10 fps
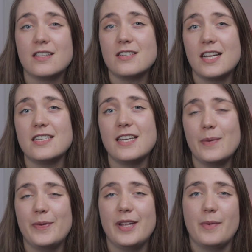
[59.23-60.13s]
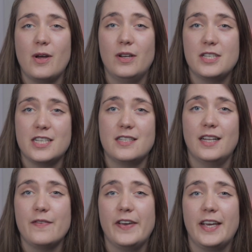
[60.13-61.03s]
/ epidemiologist
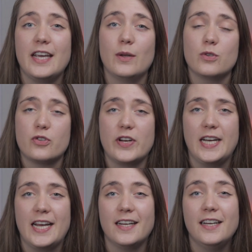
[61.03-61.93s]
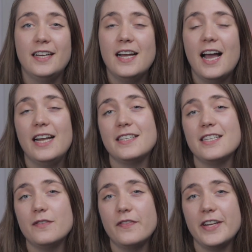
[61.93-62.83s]
living in Australia. And in
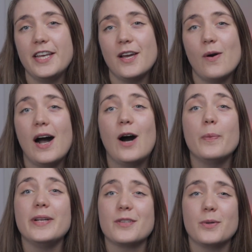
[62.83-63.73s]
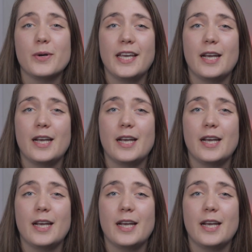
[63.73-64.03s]
this video, I'll be talking